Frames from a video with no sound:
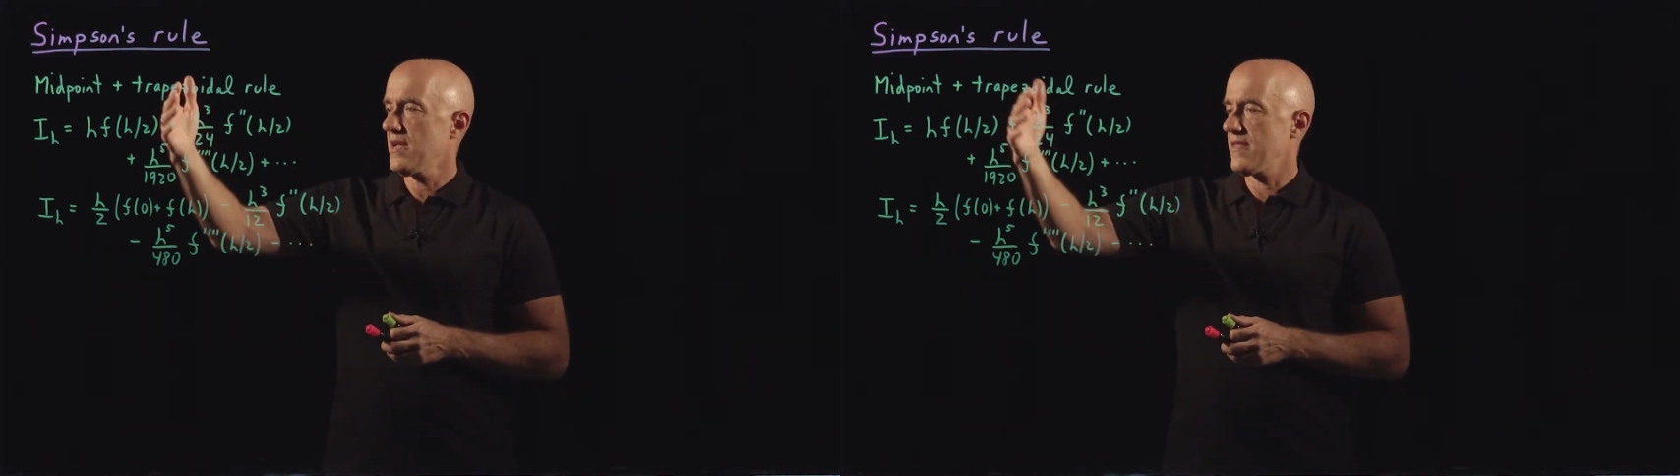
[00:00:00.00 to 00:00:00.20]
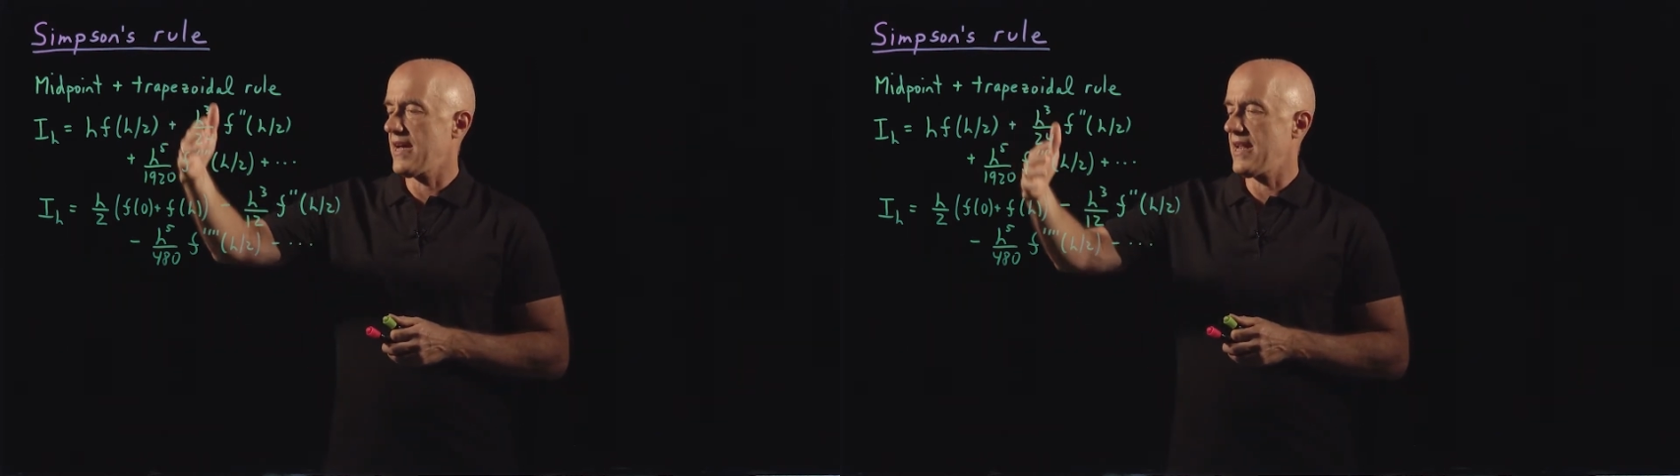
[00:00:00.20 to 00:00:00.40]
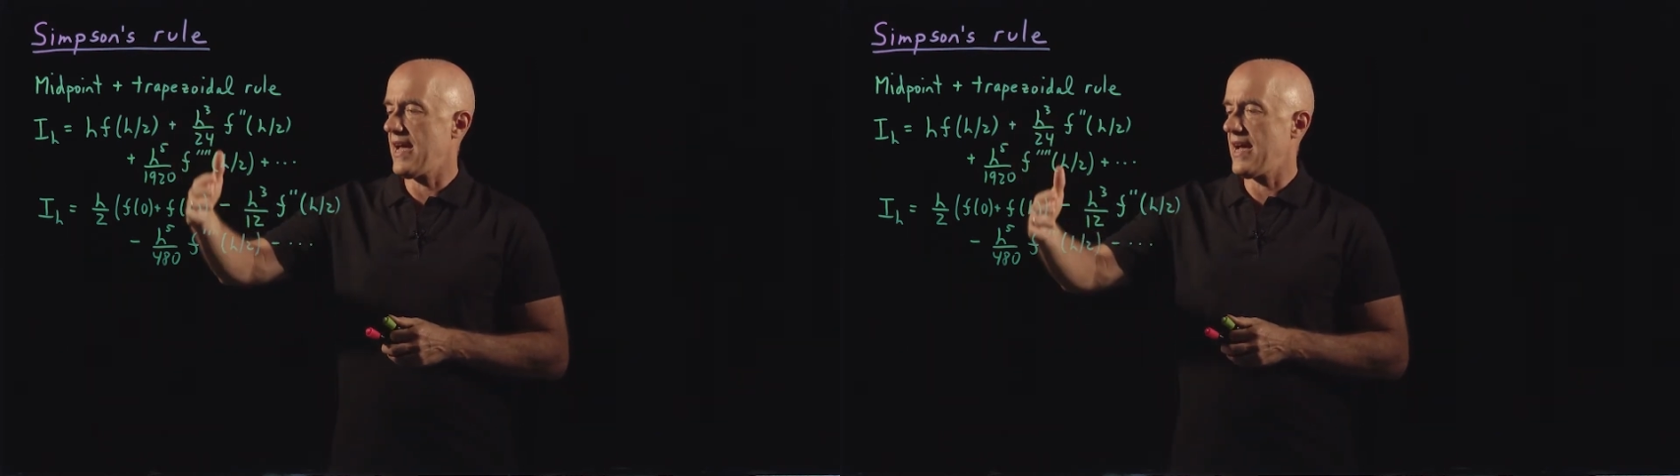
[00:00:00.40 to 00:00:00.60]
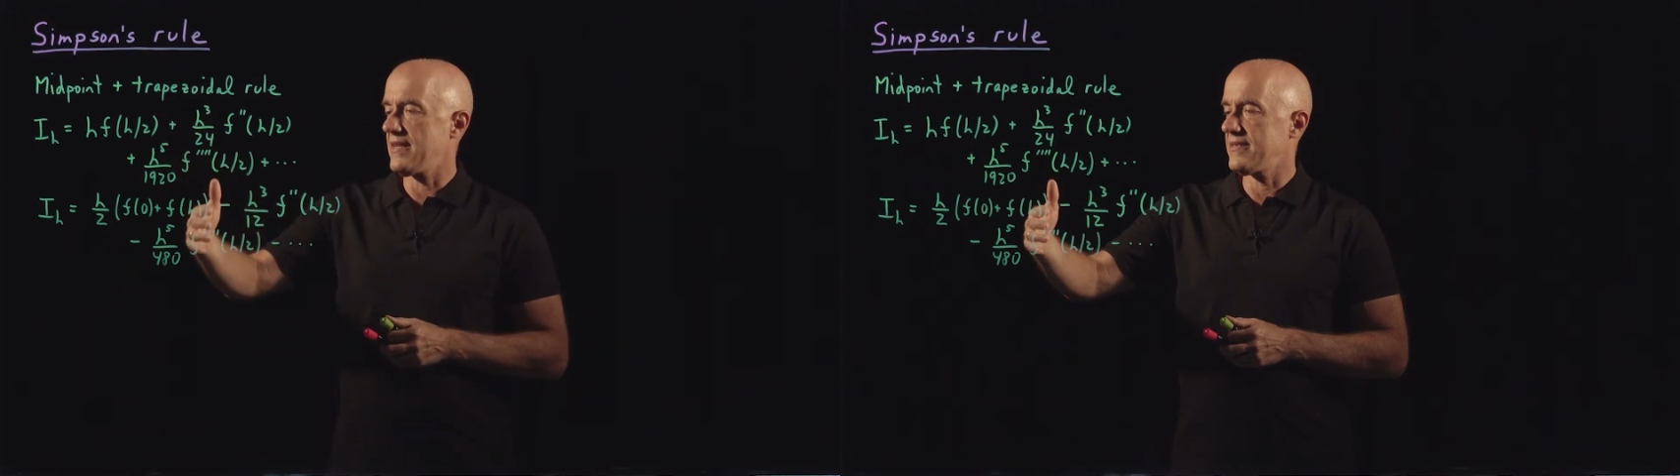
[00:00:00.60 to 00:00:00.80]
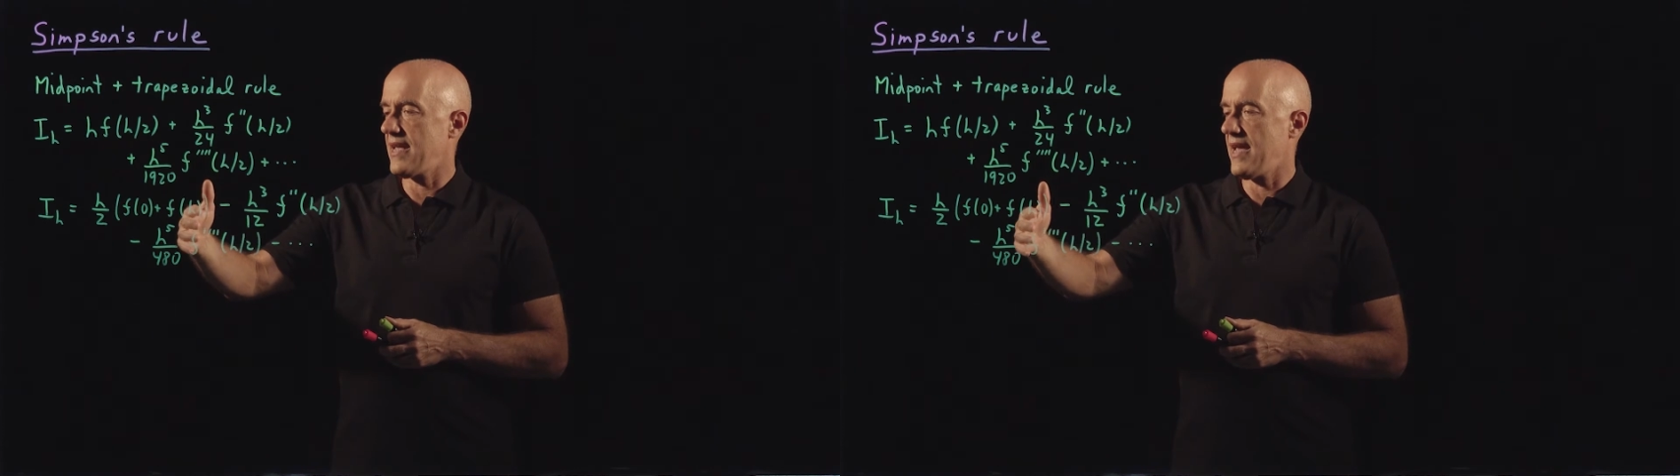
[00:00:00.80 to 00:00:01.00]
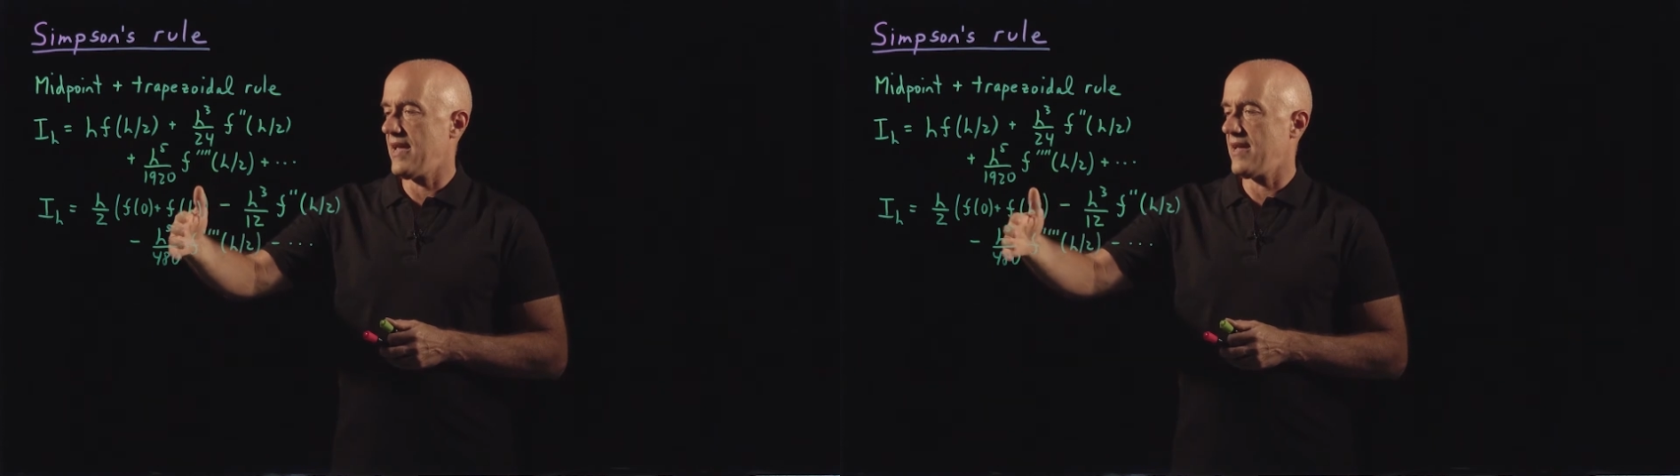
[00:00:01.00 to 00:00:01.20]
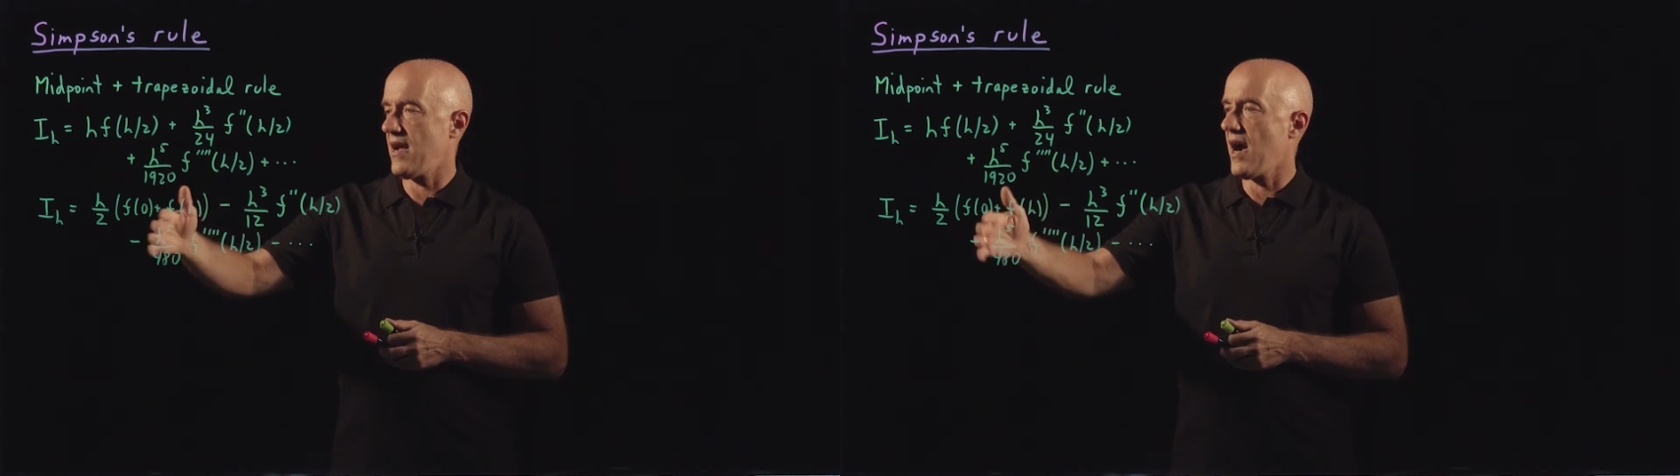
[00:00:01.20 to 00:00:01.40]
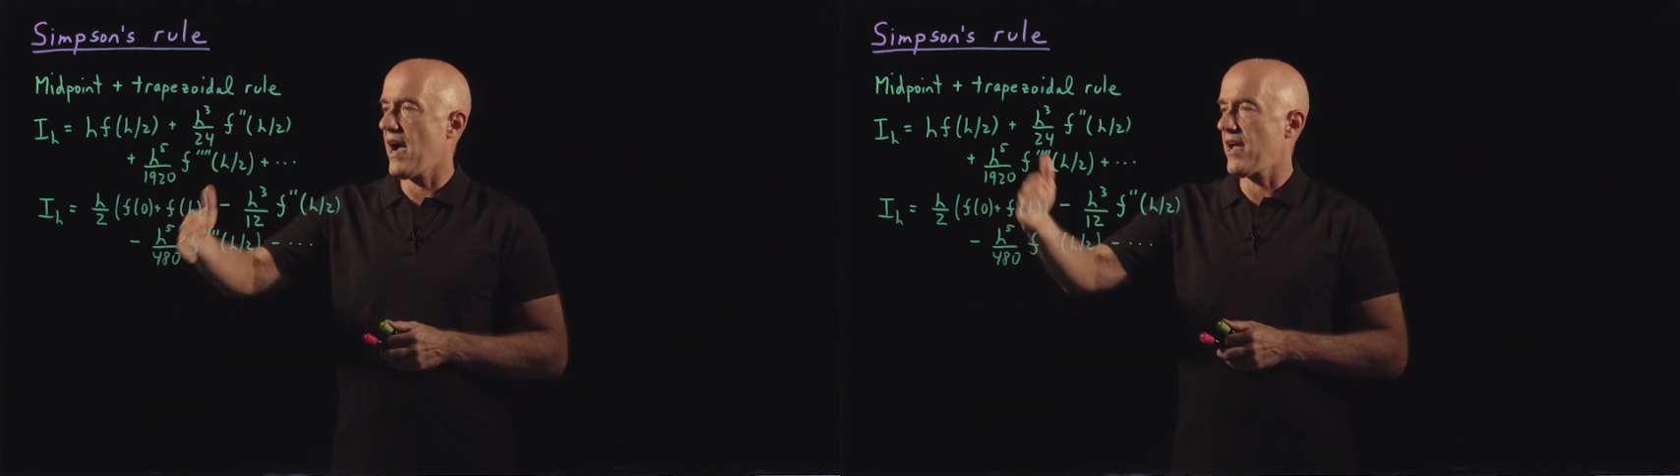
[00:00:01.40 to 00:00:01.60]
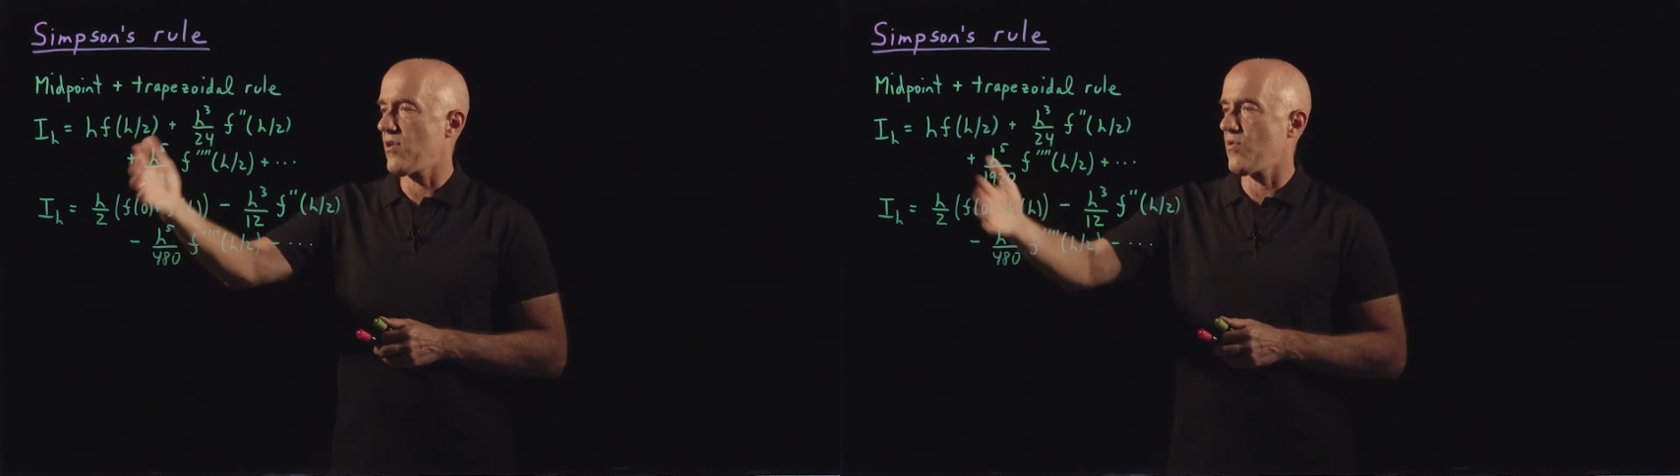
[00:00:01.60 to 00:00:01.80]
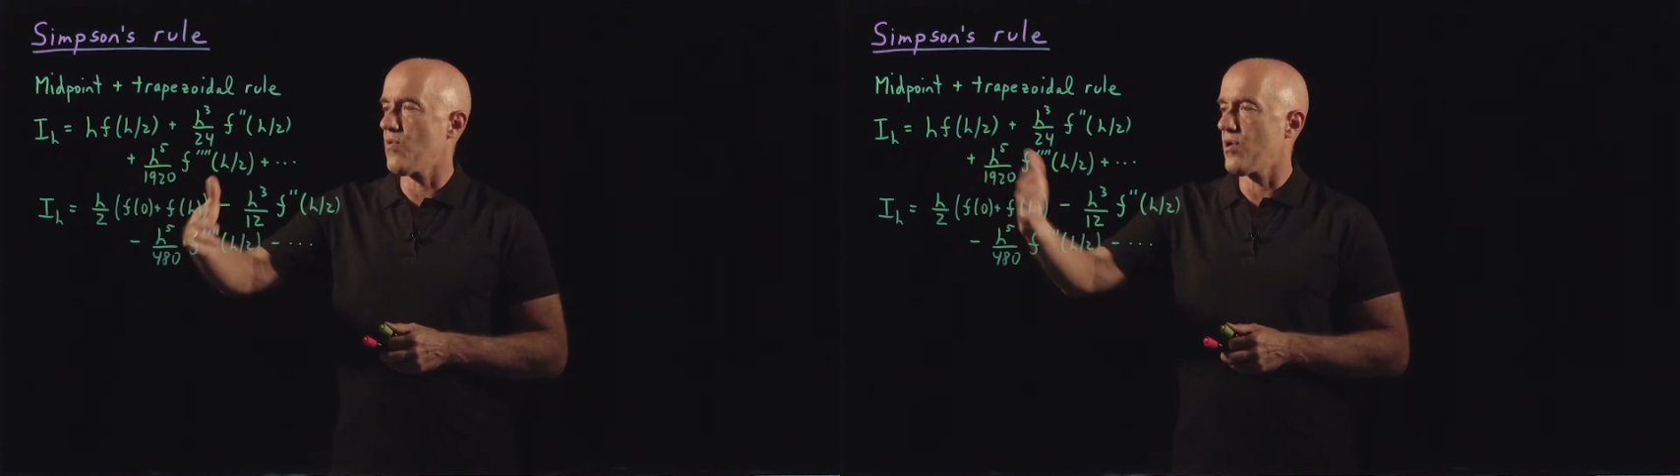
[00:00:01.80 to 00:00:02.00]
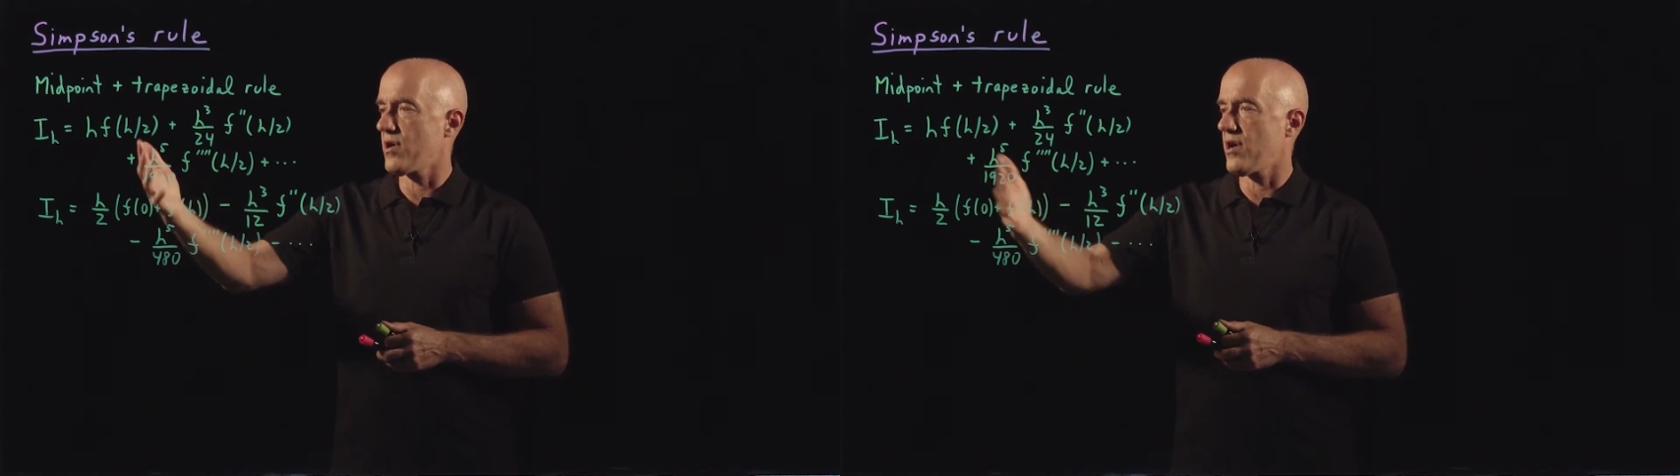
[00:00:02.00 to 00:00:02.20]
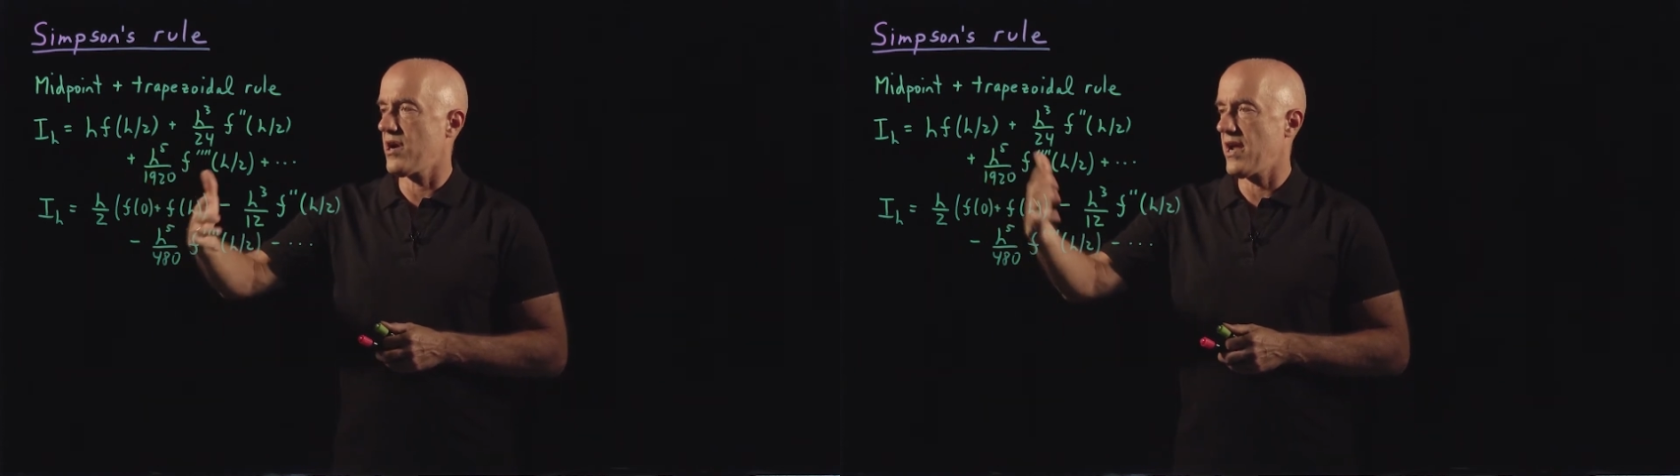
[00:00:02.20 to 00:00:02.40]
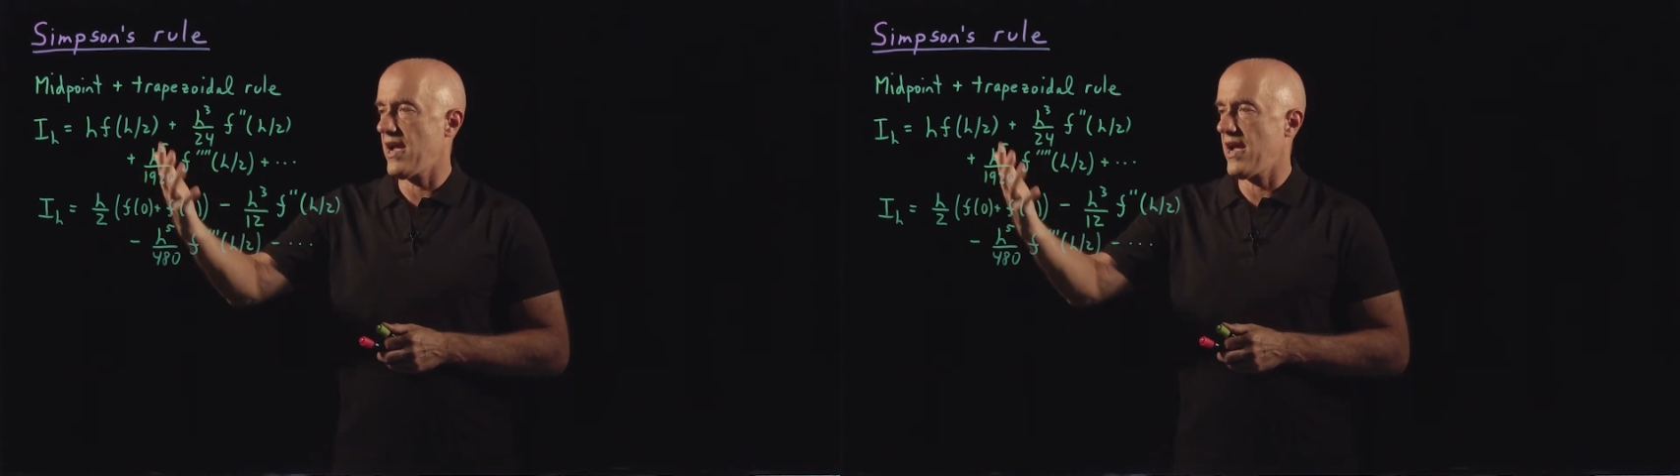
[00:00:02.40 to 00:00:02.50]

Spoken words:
that has a higher order